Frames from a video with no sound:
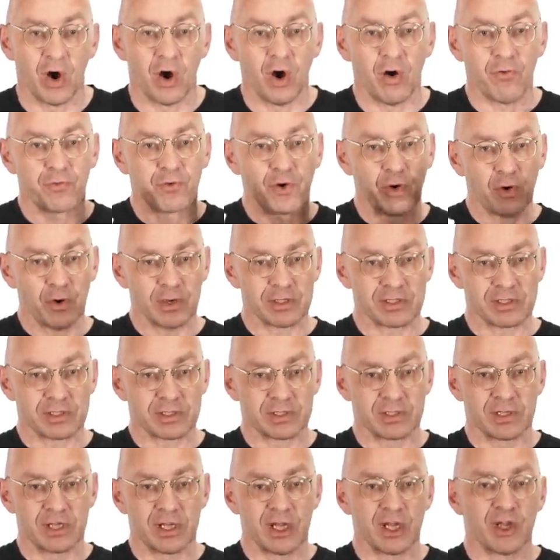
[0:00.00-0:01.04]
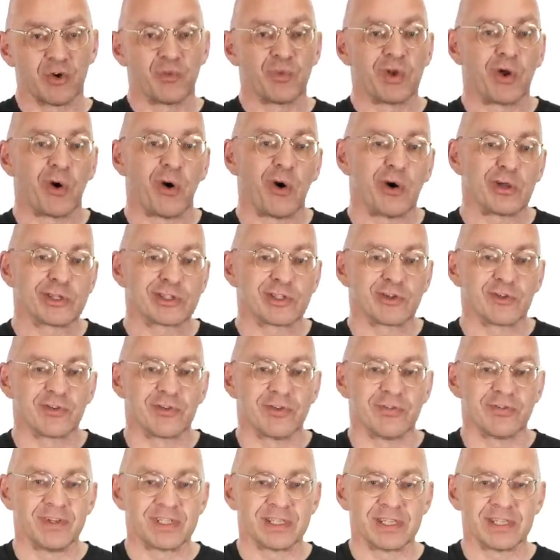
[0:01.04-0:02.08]
Of course, we'll also
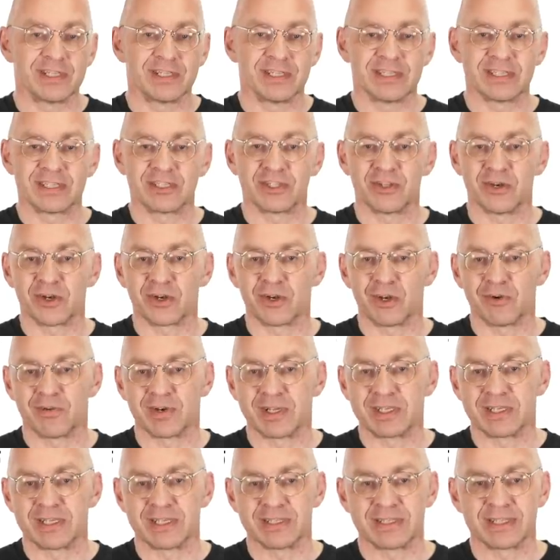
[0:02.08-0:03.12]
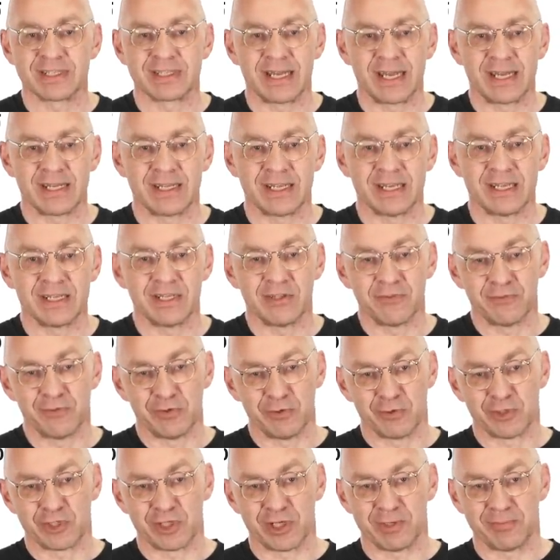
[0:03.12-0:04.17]
revisit this circle of ideas again in the
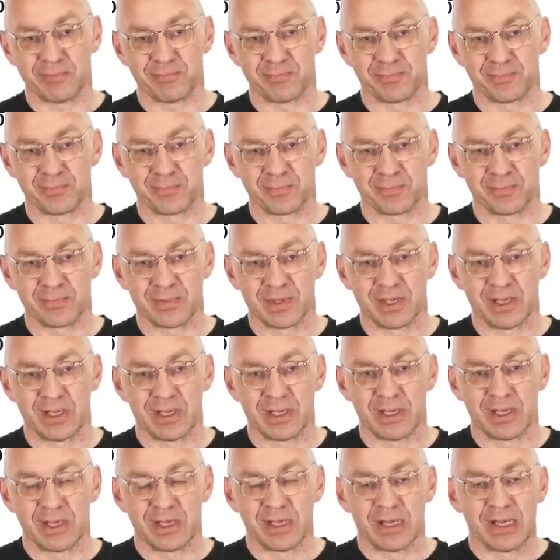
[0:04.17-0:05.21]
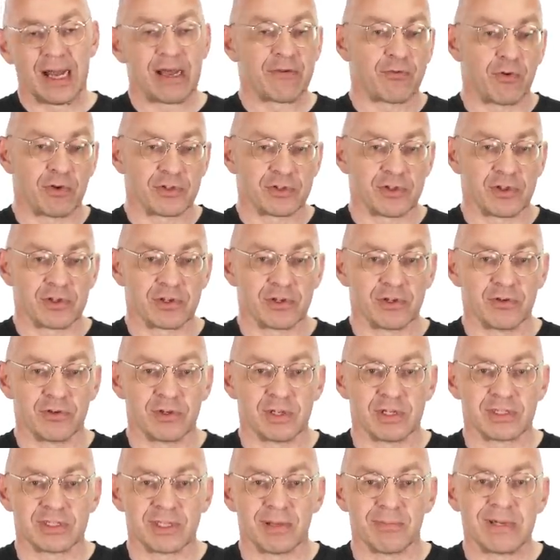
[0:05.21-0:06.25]
future. I've also
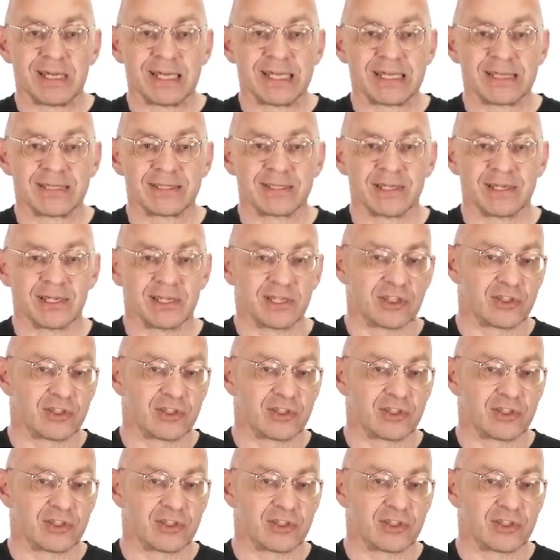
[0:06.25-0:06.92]
included some links in the